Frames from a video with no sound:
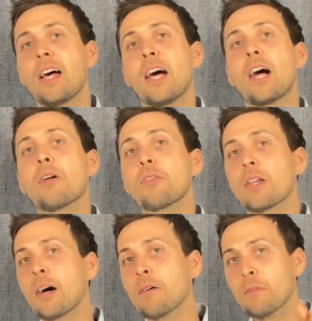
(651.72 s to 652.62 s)
health
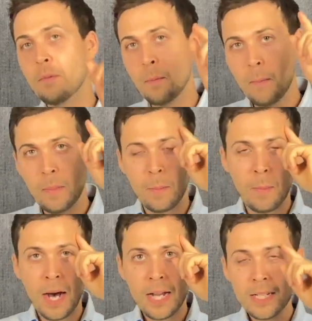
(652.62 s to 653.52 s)
of the
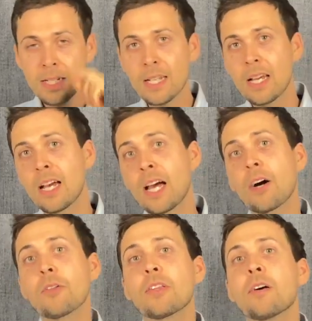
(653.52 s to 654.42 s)
mind,
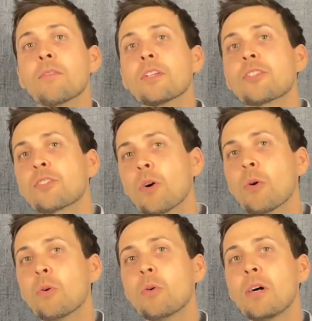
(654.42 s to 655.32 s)
health of the
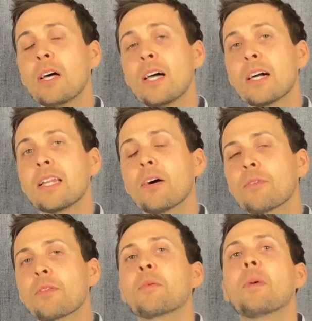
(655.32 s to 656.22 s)
soul, and
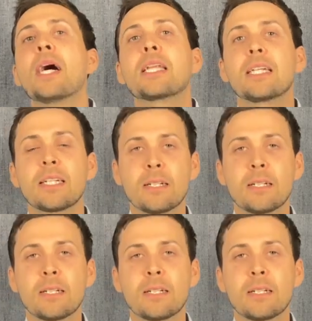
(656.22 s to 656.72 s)
health of the body.